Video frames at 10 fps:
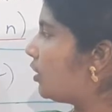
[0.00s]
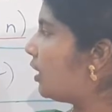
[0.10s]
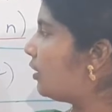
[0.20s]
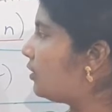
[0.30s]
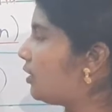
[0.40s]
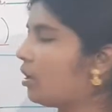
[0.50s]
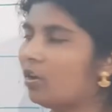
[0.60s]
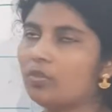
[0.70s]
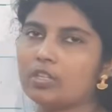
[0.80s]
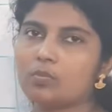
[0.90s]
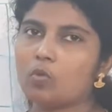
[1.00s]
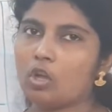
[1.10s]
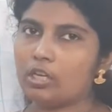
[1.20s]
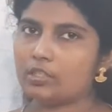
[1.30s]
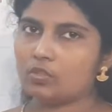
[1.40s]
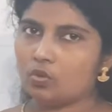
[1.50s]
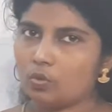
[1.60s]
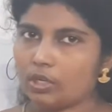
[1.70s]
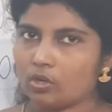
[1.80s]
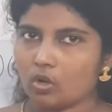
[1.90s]
that's how the smallest
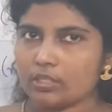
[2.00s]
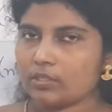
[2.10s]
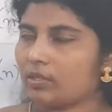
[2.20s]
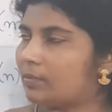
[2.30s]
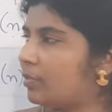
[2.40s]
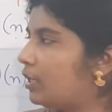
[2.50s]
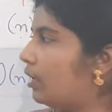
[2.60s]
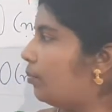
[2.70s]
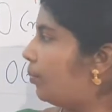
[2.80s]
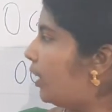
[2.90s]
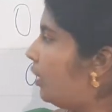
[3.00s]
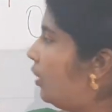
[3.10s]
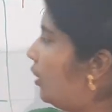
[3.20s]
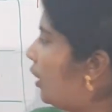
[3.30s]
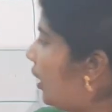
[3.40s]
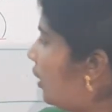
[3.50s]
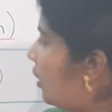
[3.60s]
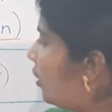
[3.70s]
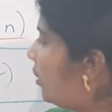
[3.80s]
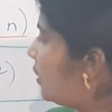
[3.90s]
unit also is being compared, and
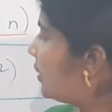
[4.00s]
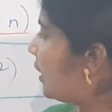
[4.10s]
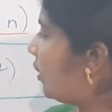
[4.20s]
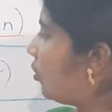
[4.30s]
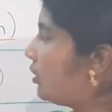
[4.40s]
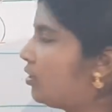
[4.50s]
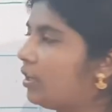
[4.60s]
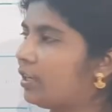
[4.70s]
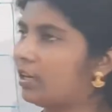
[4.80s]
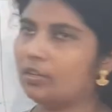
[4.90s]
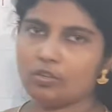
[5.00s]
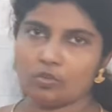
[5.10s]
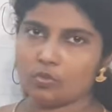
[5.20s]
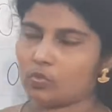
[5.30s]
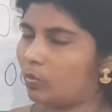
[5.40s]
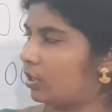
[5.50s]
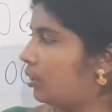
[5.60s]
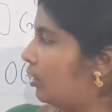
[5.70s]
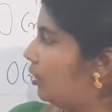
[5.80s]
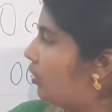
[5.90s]
here this side also it continues
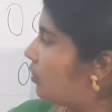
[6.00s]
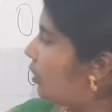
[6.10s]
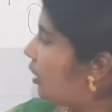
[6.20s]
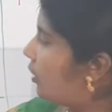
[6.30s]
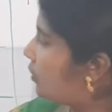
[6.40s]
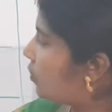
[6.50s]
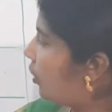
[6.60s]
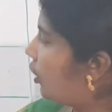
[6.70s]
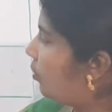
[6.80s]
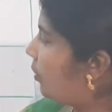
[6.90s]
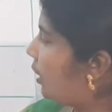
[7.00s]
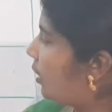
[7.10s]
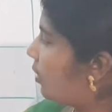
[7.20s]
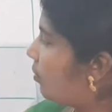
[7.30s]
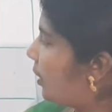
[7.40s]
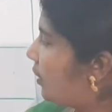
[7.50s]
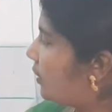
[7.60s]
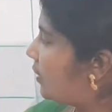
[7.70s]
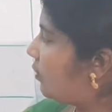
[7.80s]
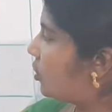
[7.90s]
with. So it is going to be a
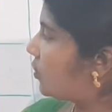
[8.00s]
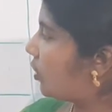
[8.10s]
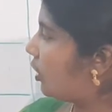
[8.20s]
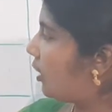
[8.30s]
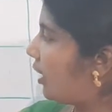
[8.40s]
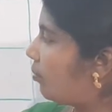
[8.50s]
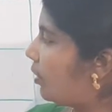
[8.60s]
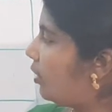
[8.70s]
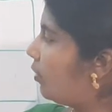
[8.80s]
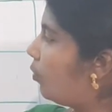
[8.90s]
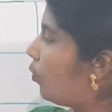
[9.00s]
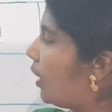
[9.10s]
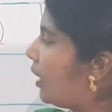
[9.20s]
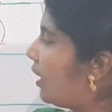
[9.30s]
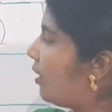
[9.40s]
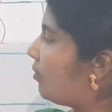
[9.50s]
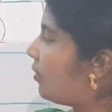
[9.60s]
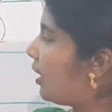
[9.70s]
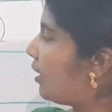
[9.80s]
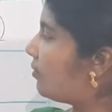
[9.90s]
comparison which is going to happen one half,
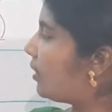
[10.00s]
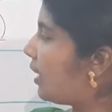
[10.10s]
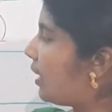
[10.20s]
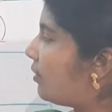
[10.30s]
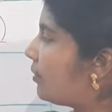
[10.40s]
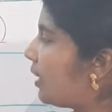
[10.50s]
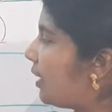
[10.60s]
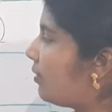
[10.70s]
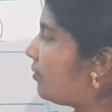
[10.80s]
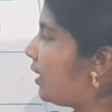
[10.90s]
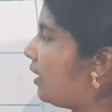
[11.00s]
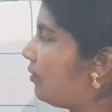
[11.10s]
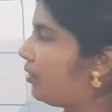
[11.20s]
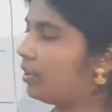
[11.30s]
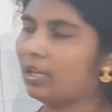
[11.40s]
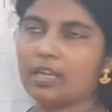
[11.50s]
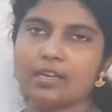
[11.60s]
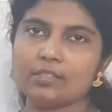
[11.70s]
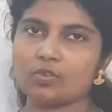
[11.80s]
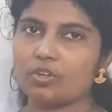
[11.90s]
half, half, half and everything, and
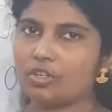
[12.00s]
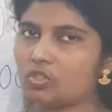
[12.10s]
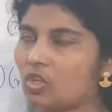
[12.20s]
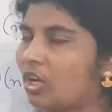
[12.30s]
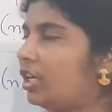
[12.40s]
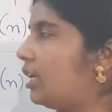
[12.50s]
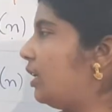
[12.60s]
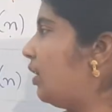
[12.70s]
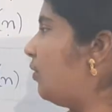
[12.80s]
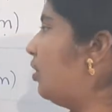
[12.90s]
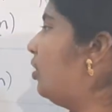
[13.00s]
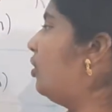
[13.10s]
it's going to sort and get.